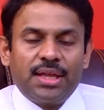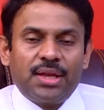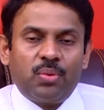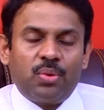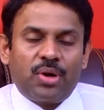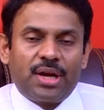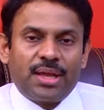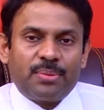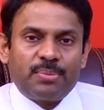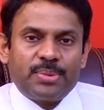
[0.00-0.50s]

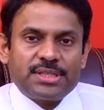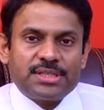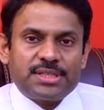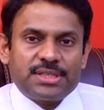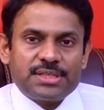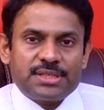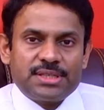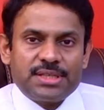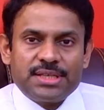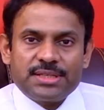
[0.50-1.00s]
what happens
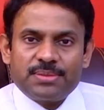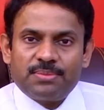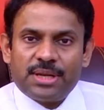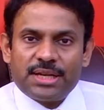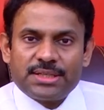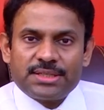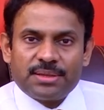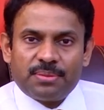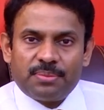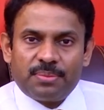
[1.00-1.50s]
is the
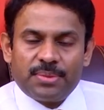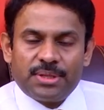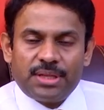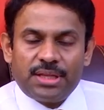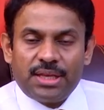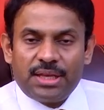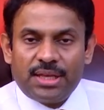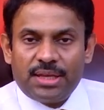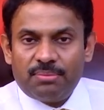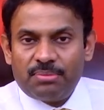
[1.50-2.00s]

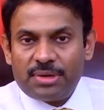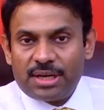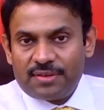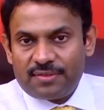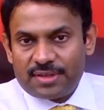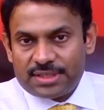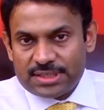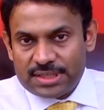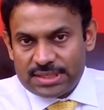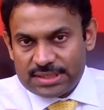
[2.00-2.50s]
blood
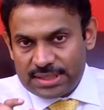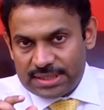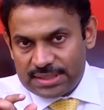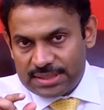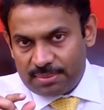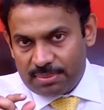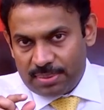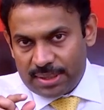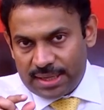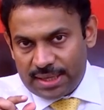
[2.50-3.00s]
vessels that
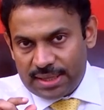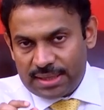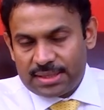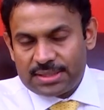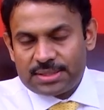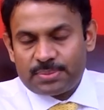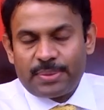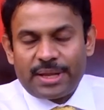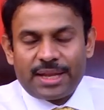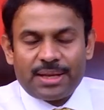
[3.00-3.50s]
supply the
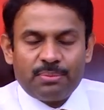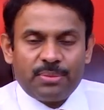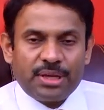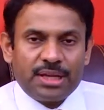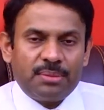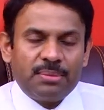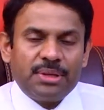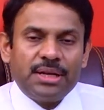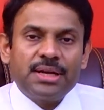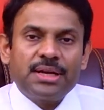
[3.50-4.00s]
spine
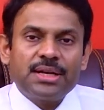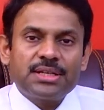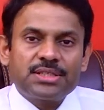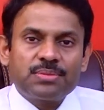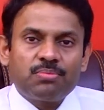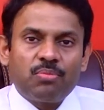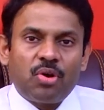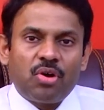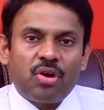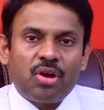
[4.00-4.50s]
become a little
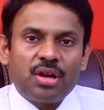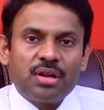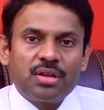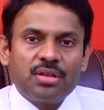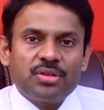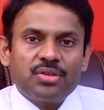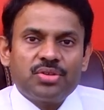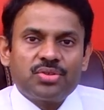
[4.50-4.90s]
small,